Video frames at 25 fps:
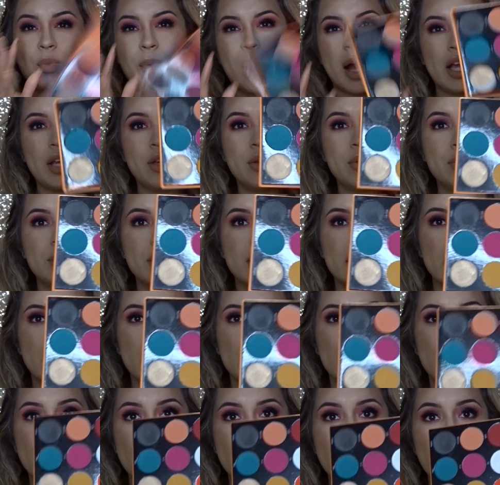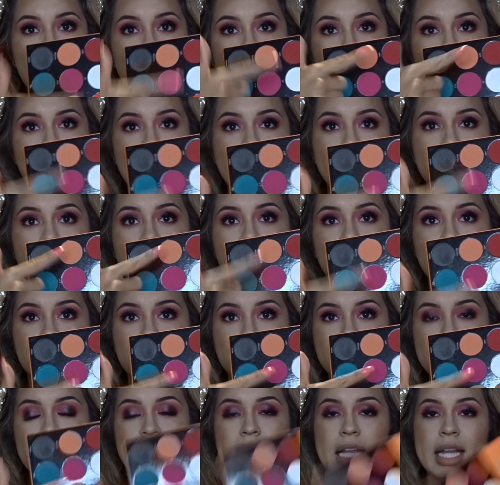I used the red
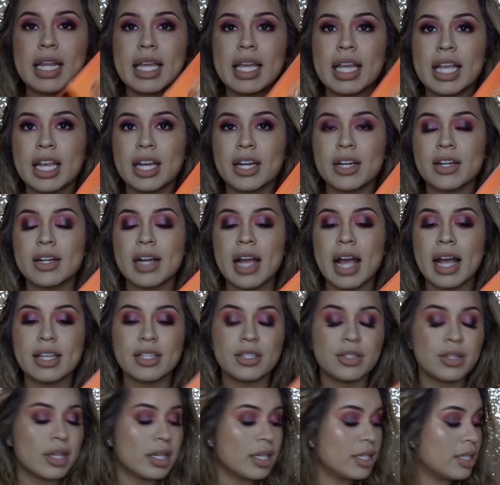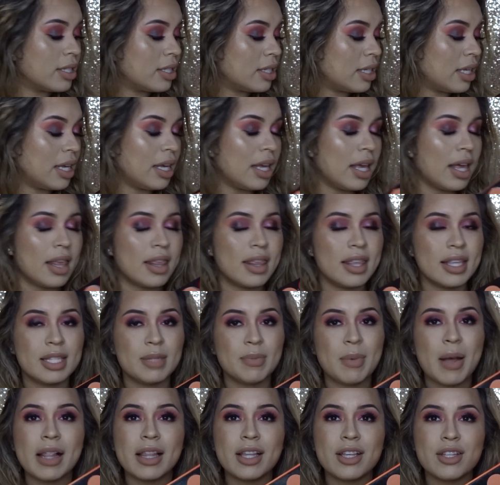colors in here. As you can see, this
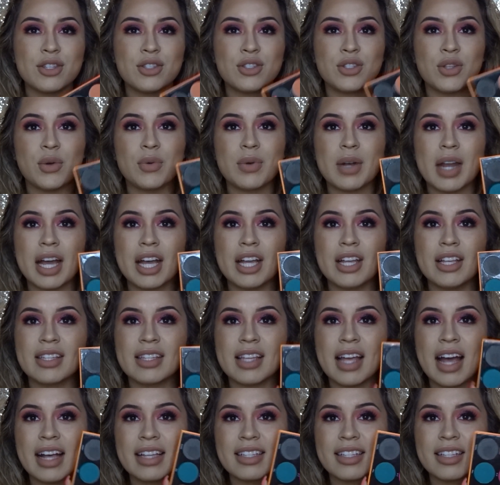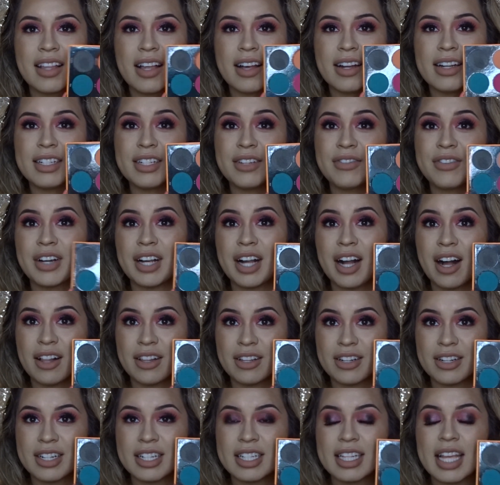palette is so nice. It has a lot of different
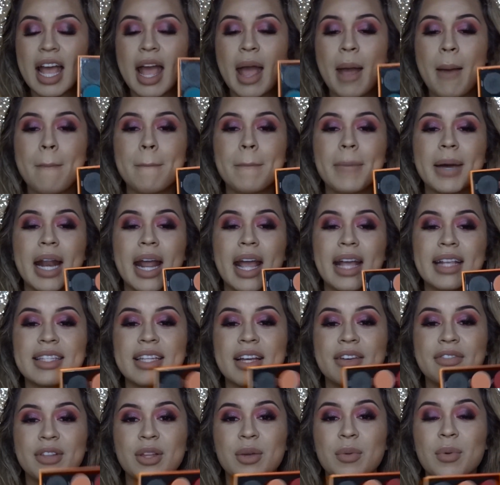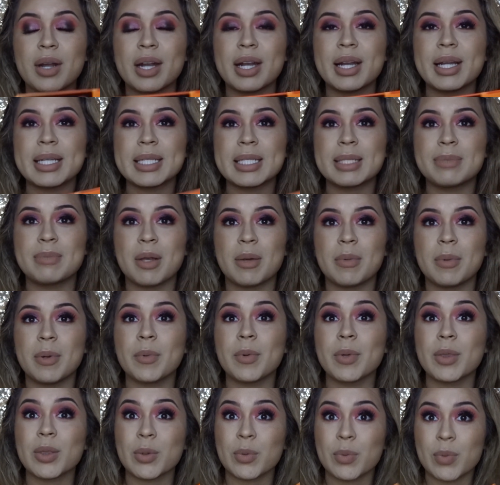colors, but I definitely wanted to experiment
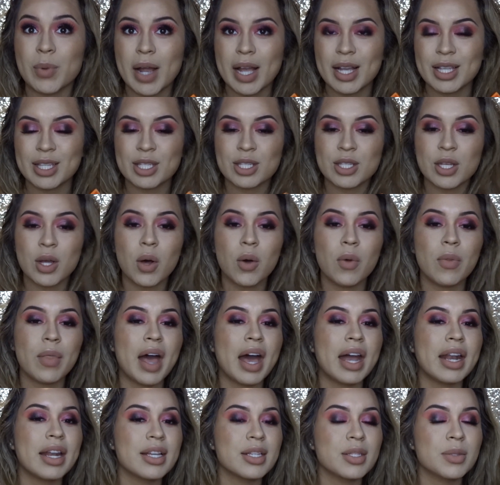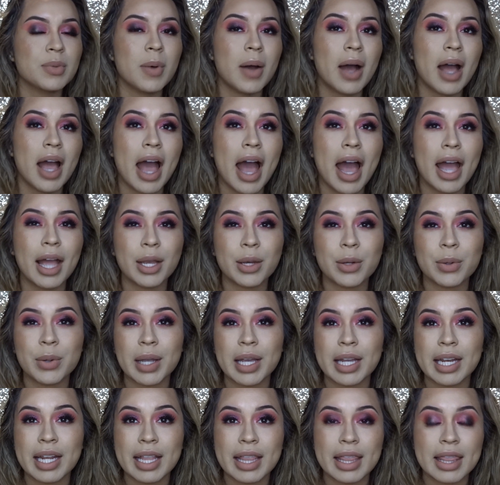with the red. So that is why I
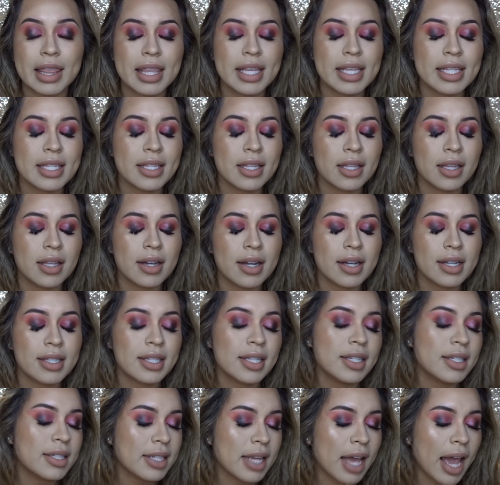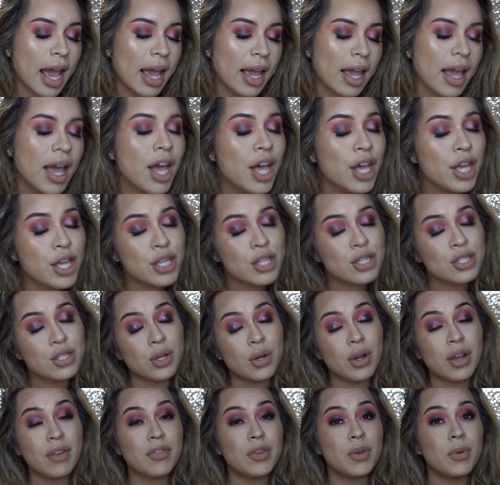created this look today.
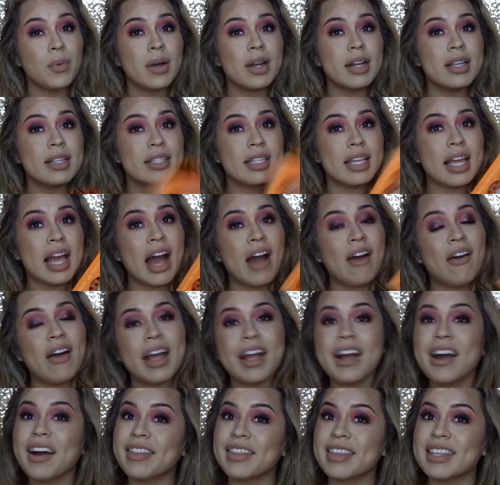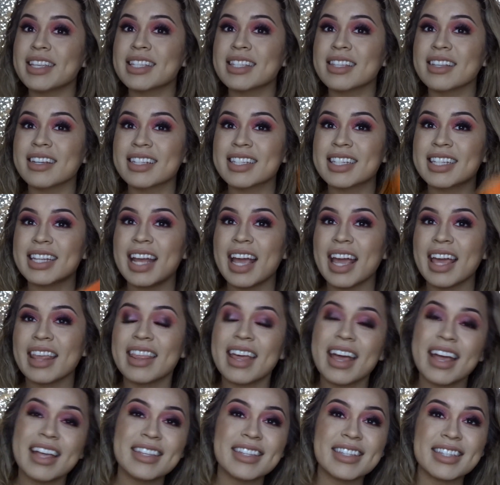So if you want to see how I got this look today,
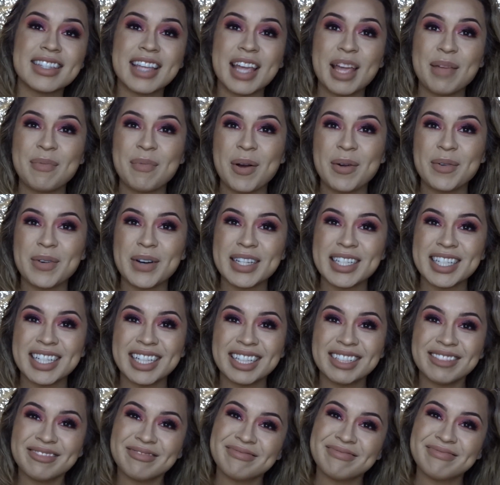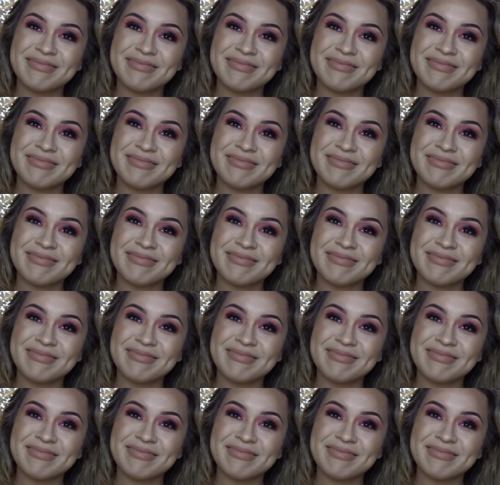then just keep on watching.